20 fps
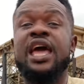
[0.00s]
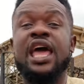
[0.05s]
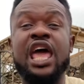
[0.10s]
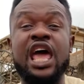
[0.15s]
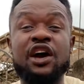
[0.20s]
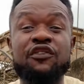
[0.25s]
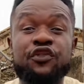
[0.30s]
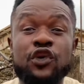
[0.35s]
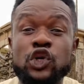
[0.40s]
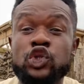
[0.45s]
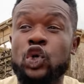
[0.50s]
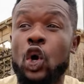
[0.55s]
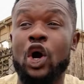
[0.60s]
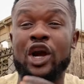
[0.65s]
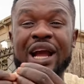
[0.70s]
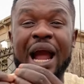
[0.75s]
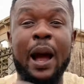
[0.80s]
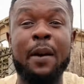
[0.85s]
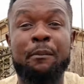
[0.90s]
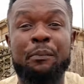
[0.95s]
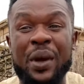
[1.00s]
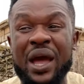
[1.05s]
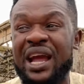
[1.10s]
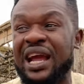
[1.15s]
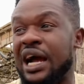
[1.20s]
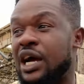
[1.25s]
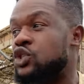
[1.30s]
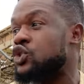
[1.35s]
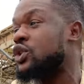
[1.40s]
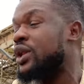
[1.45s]
Even to a campaign
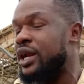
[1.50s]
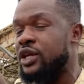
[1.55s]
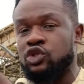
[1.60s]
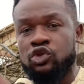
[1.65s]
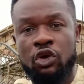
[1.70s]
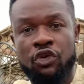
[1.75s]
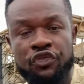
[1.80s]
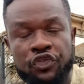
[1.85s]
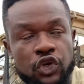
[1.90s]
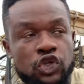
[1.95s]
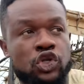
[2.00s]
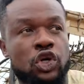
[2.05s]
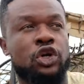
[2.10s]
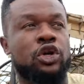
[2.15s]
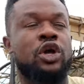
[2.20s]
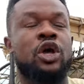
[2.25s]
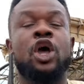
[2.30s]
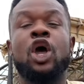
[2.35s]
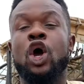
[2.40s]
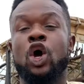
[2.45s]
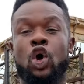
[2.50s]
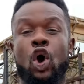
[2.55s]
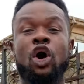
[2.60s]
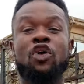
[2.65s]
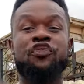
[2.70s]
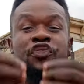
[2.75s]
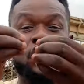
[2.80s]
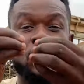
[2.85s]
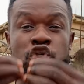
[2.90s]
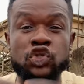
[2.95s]
council, there is confusion.
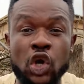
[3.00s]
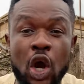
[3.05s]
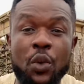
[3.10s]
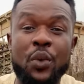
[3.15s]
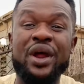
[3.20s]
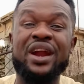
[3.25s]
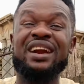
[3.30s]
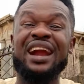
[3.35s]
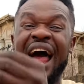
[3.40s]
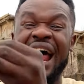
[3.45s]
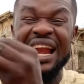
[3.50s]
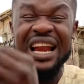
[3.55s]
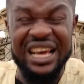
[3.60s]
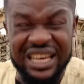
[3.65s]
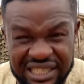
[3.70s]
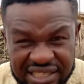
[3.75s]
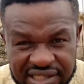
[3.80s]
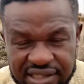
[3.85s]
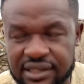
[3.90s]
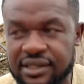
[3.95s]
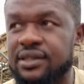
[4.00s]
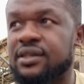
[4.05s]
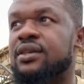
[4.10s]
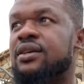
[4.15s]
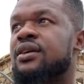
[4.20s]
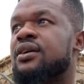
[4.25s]
Confusion with rallies.